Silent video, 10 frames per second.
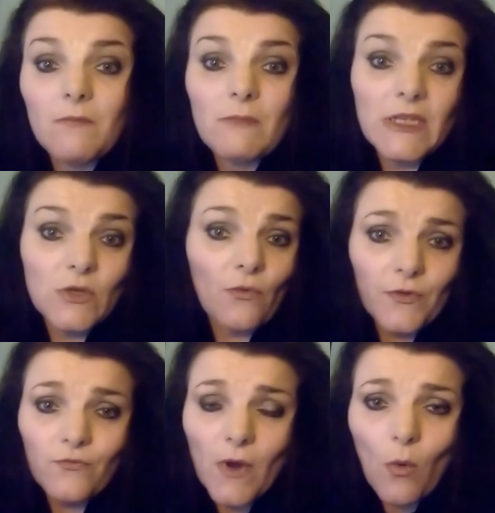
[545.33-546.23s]
is
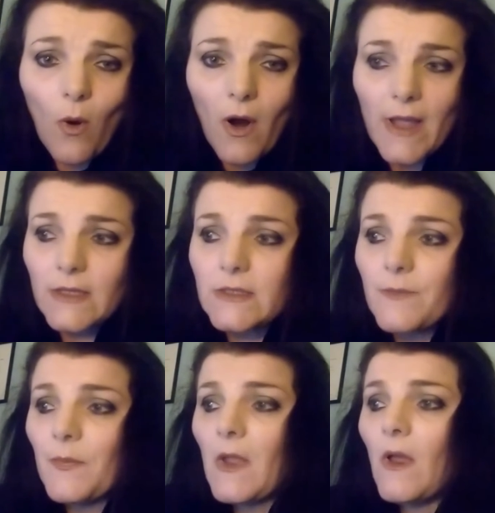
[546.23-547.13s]
often required,
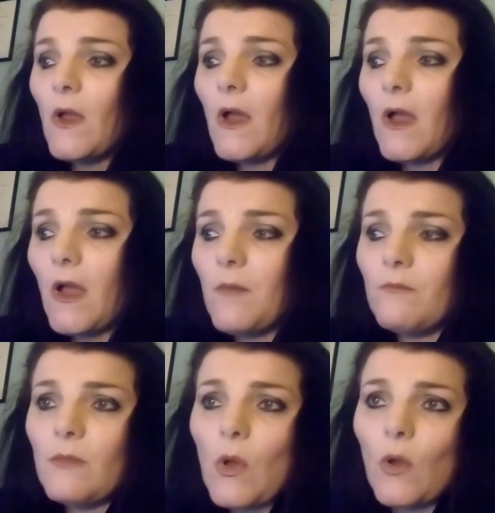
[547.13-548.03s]

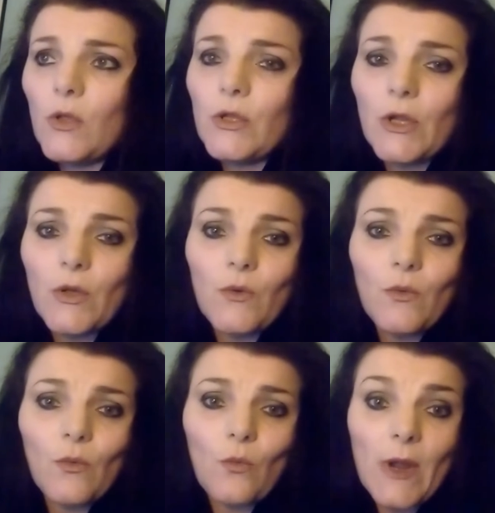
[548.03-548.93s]

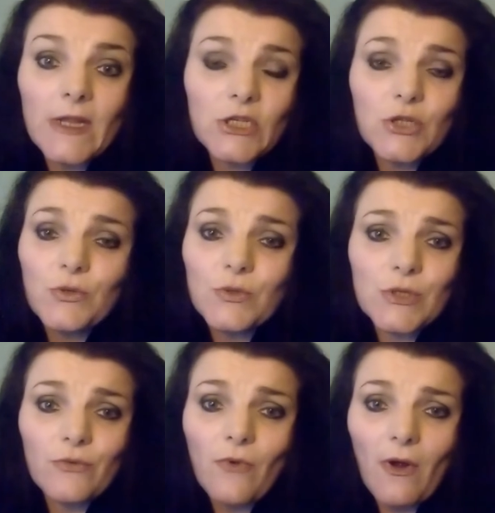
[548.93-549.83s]
when
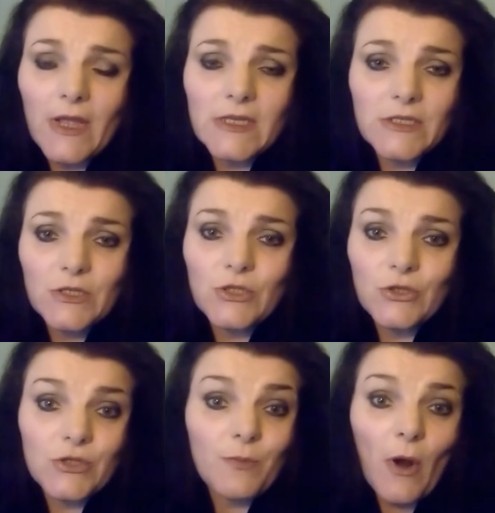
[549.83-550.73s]
issues arise
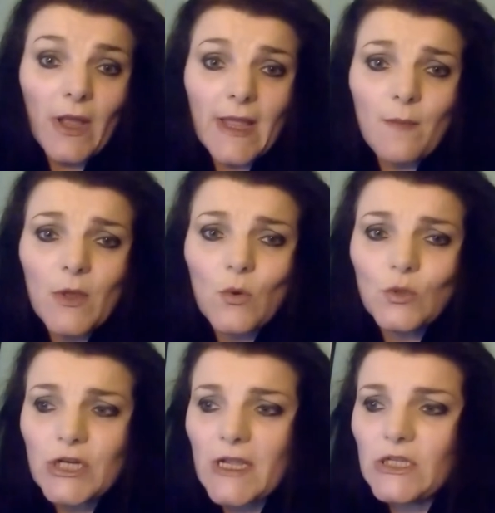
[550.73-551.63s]
due to biochemical
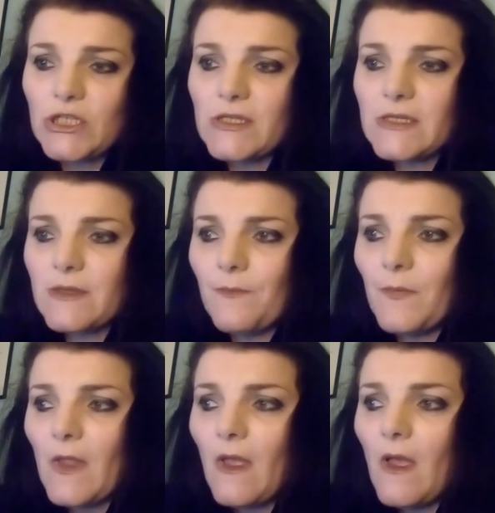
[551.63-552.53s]
changes.
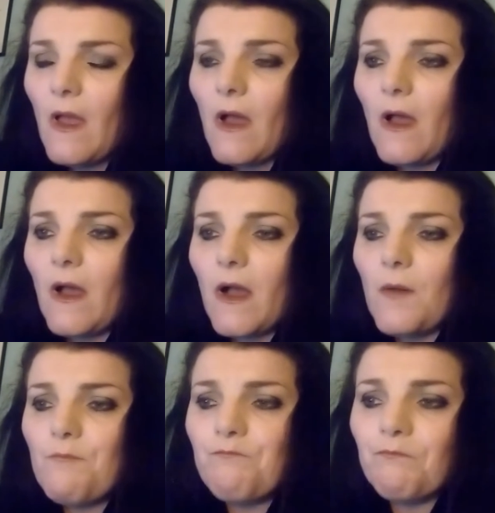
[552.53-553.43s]

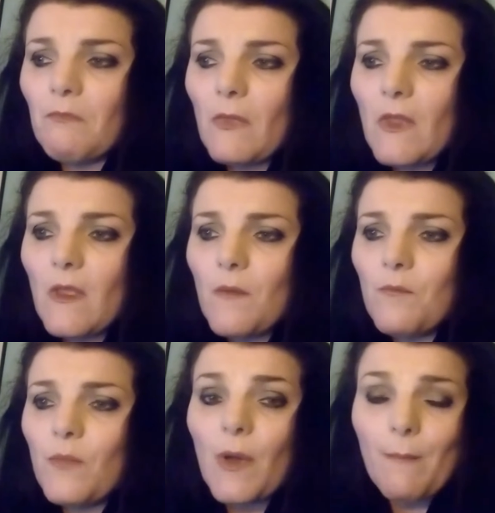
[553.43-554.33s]

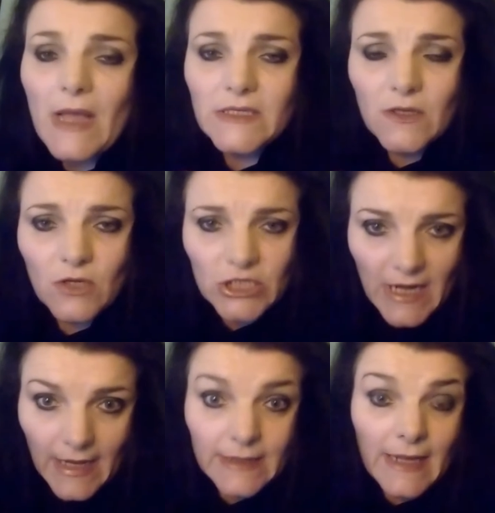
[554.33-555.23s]
But massage
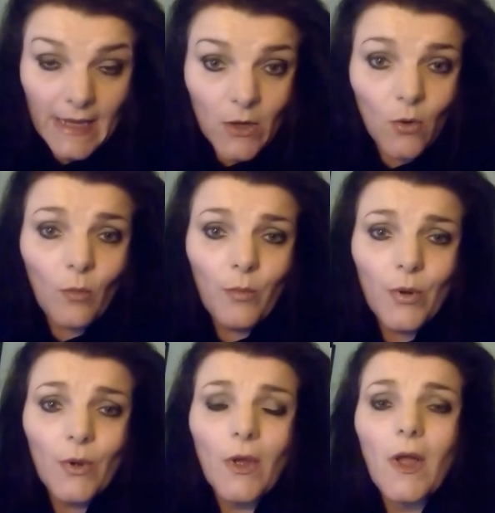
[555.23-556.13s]
can help
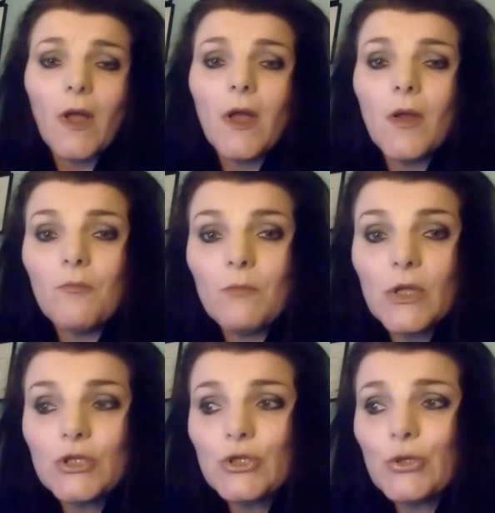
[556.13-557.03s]

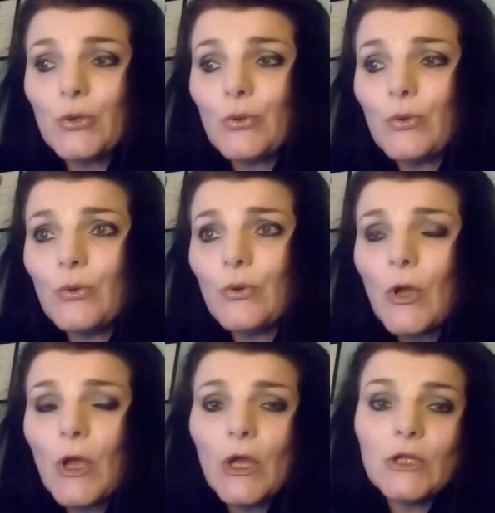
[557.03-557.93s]
to
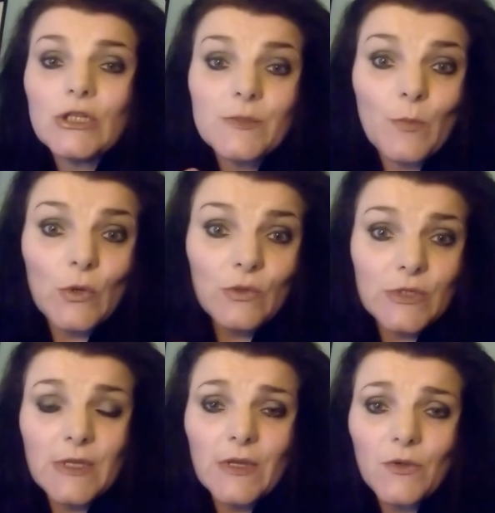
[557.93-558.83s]
just
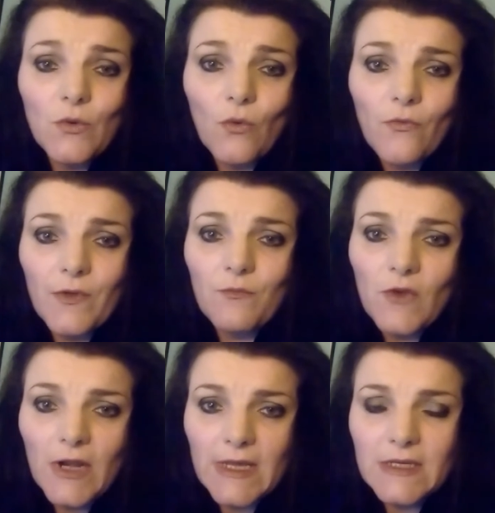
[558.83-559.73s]
boost the endorphin
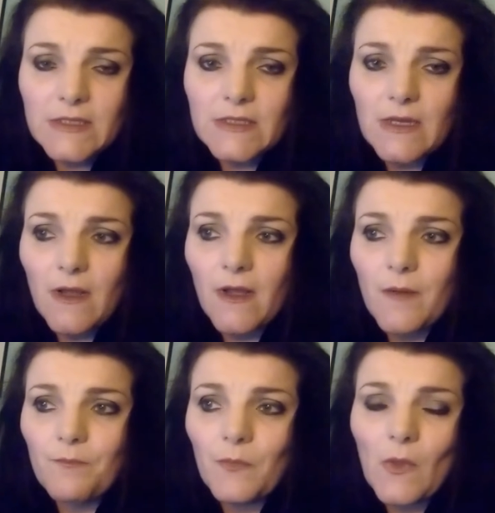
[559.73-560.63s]
release,
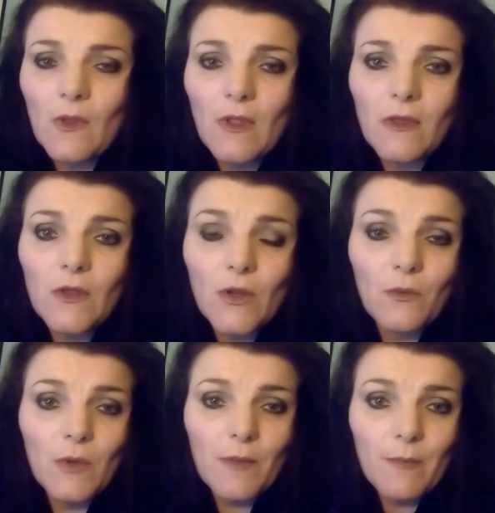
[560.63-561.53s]

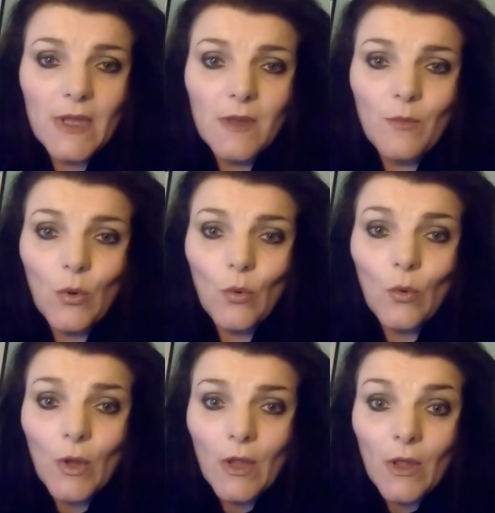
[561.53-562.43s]
in
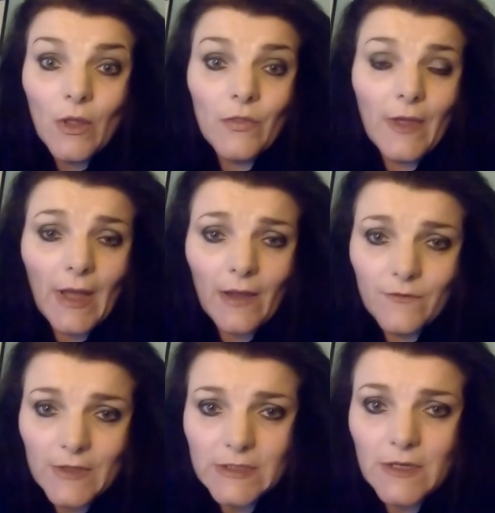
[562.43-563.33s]
people that
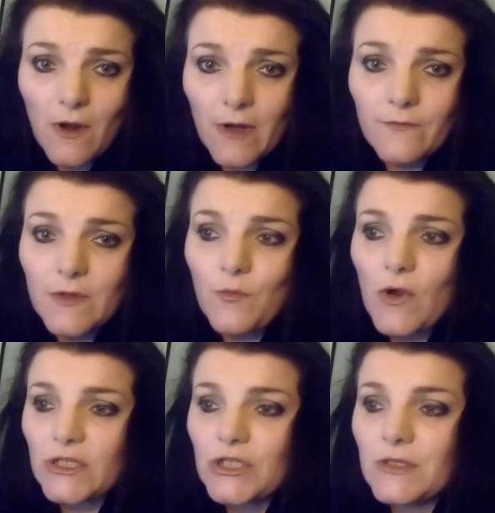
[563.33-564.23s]
have this kind of
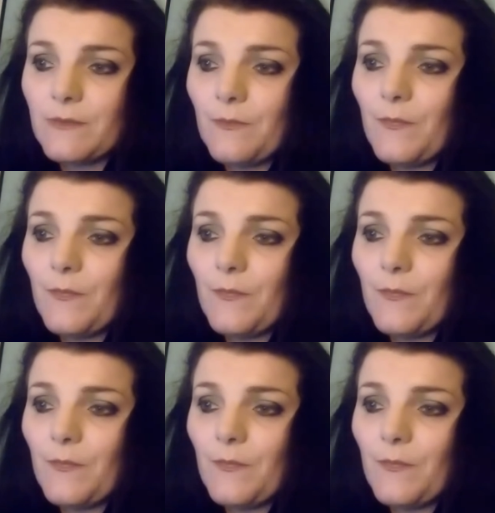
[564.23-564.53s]
depression.